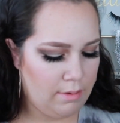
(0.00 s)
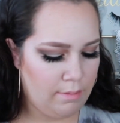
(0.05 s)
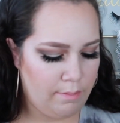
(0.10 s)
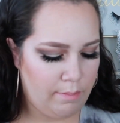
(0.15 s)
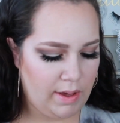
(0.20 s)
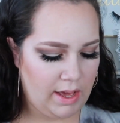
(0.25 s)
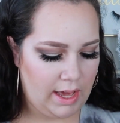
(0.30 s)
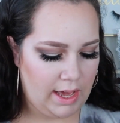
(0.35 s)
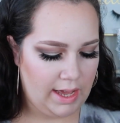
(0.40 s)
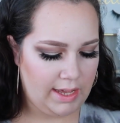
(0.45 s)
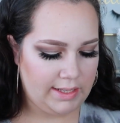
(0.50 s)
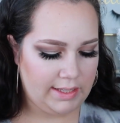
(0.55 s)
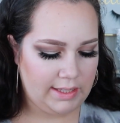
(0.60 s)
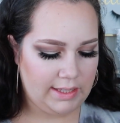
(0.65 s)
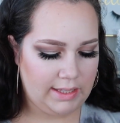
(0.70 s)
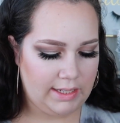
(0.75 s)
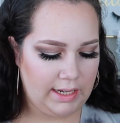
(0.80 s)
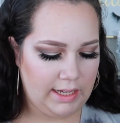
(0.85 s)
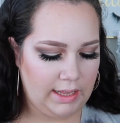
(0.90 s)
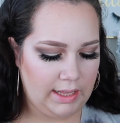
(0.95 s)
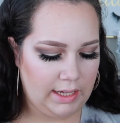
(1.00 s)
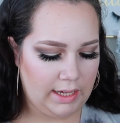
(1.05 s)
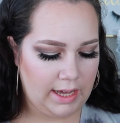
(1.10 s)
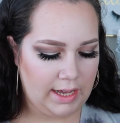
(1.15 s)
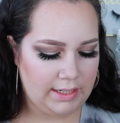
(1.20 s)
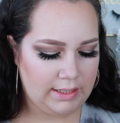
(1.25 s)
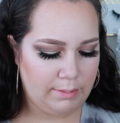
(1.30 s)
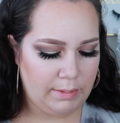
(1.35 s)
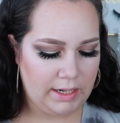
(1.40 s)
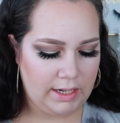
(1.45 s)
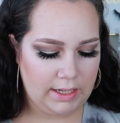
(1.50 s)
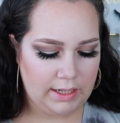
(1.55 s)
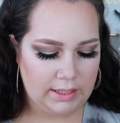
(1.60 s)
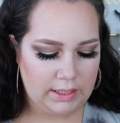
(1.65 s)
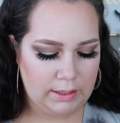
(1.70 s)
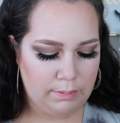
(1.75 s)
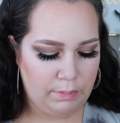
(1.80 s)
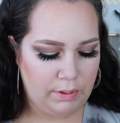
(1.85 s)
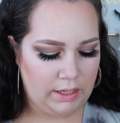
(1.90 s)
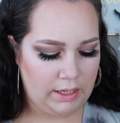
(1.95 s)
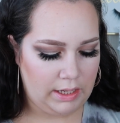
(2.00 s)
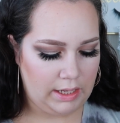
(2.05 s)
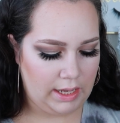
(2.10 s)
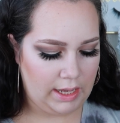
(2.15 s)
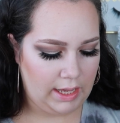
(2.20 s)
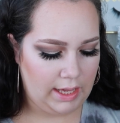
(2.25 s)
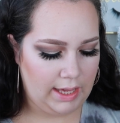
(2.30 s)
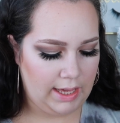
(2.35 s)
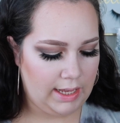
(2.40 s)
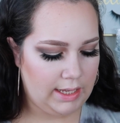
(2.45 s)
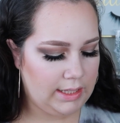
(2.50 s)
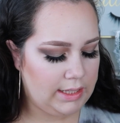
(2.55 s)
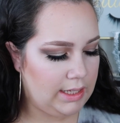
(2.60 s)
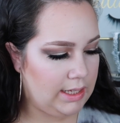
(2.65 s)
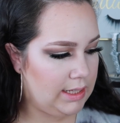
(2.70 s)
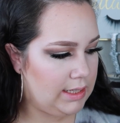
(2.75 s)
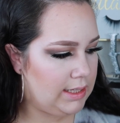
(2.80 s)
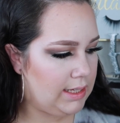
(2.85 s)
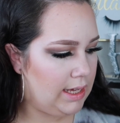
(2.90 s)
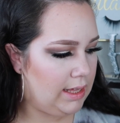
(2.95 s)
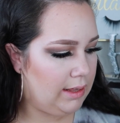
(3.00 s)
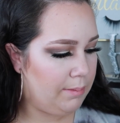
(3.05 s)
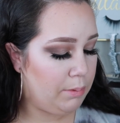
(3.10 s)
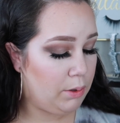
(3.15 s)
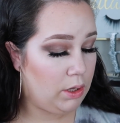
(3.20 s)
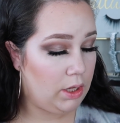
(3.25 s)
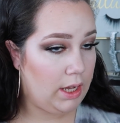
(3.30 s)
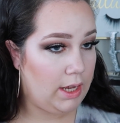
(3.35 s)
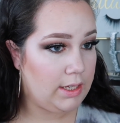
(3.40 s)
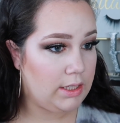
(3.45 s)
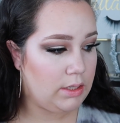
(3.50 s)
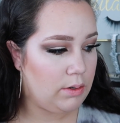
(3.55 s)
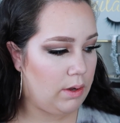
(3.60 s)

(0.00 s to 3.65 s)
by Stila Cosmetics, but I guess it's a lip gloss.